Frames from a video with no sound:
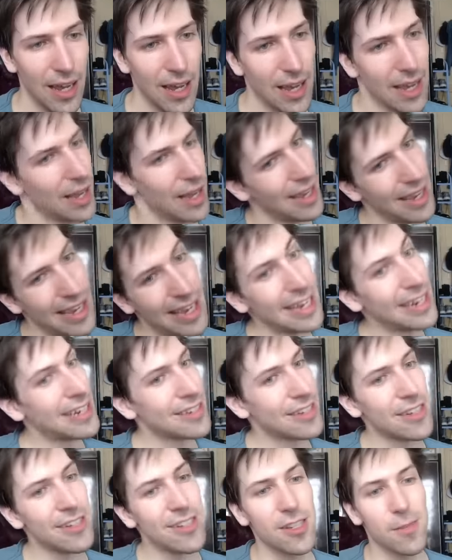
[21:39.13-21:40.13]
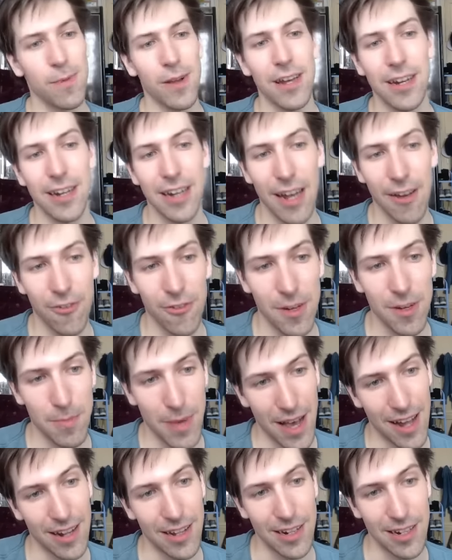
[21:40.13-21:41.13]
and since it's played in every
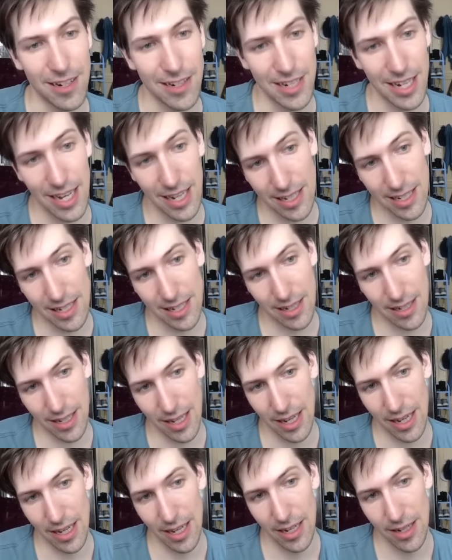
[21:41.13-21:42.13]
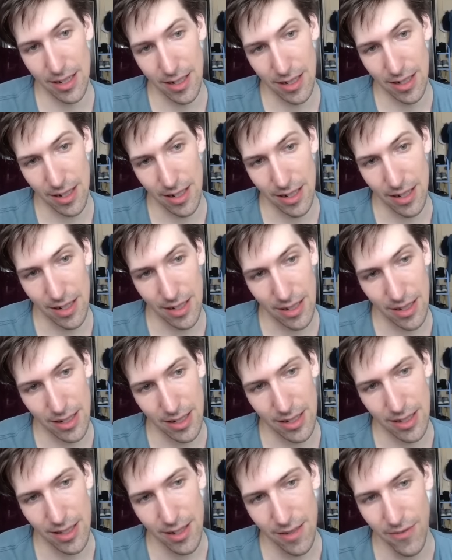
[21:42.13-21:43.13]
Paladin deck, and
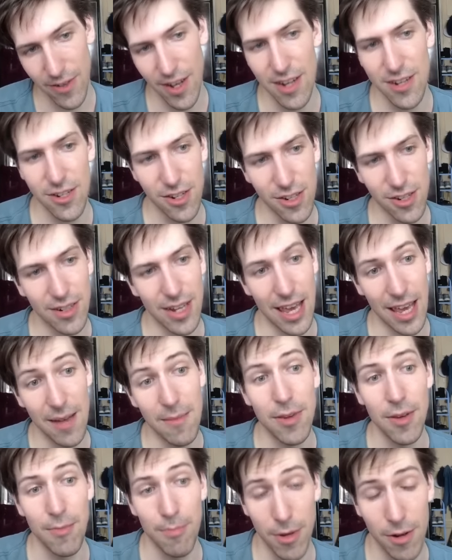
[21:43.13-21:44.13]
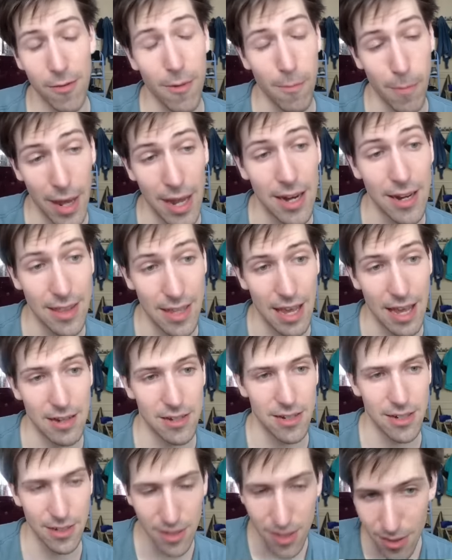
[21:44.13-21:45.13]
the Divine Shield can be a bit of a pain in the ass to
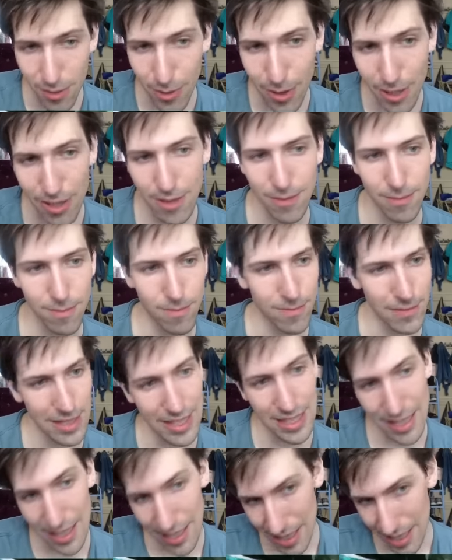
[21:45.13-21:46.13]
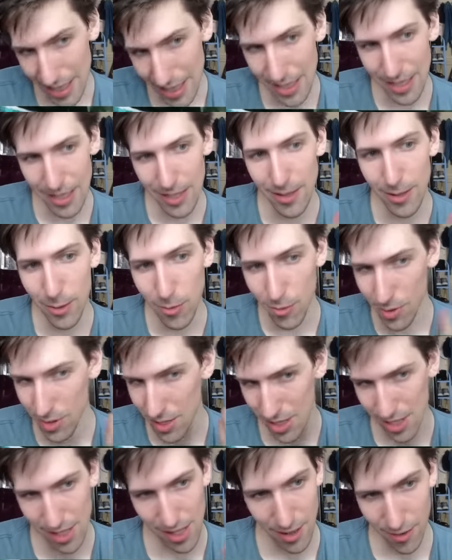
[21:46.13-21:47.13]
deal with, yeah, we're
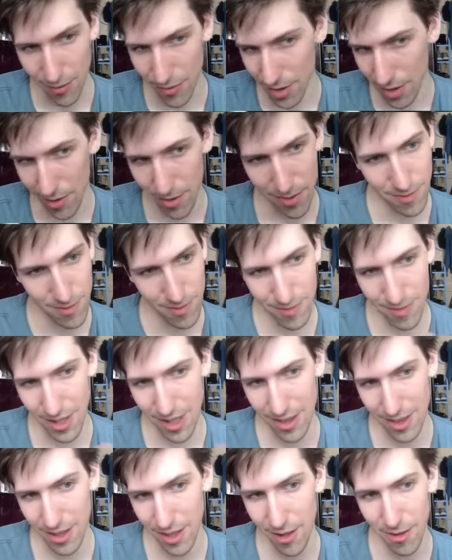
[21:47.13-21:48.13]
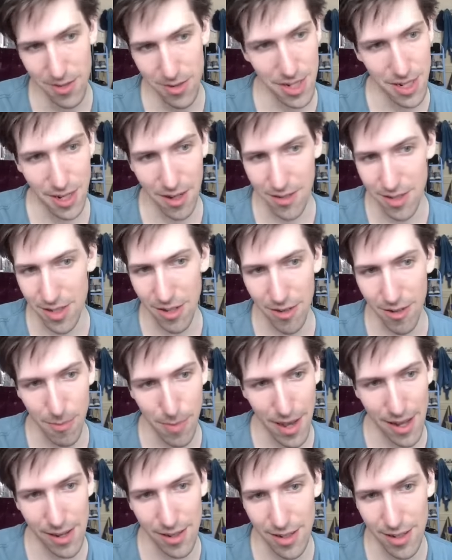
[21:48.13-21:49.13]
sick of it. I think we're sick of Secret
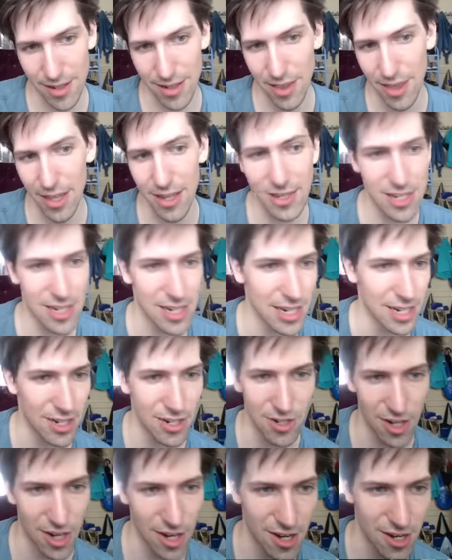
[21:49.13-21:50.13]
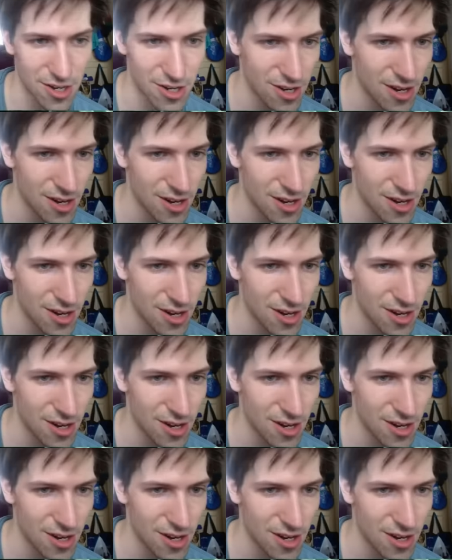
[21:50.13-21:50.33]
Paladin. Things need to change.